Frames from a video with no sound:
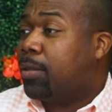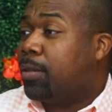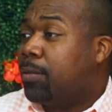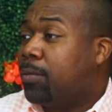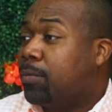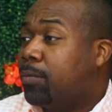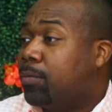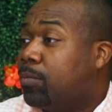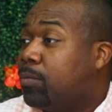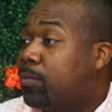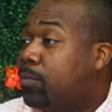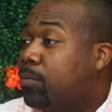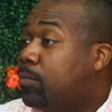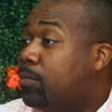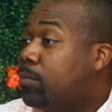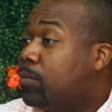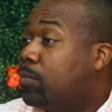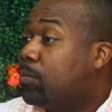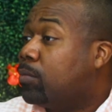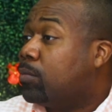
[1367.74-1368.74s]

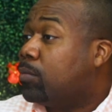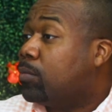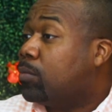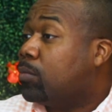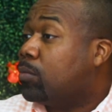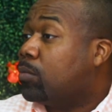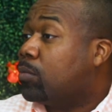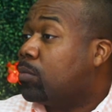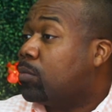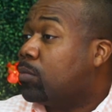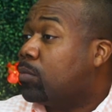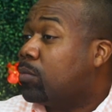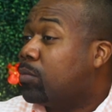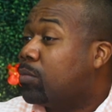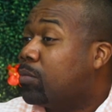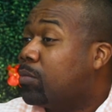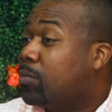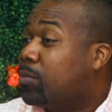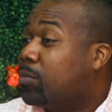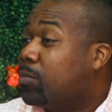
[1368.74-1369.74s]

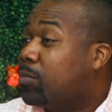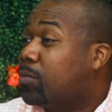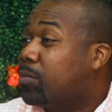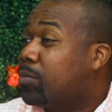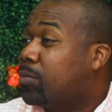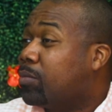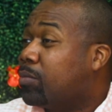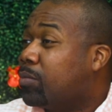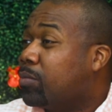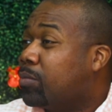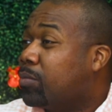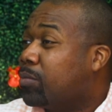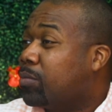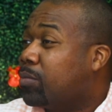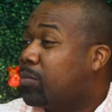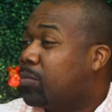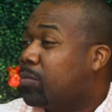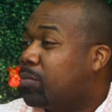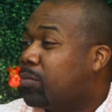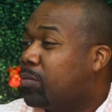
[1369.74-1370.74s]

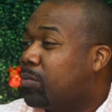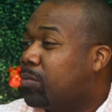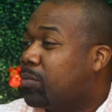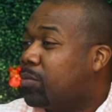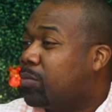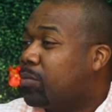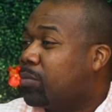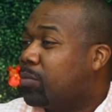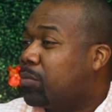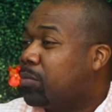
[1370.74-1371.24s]
The person shown says nothing.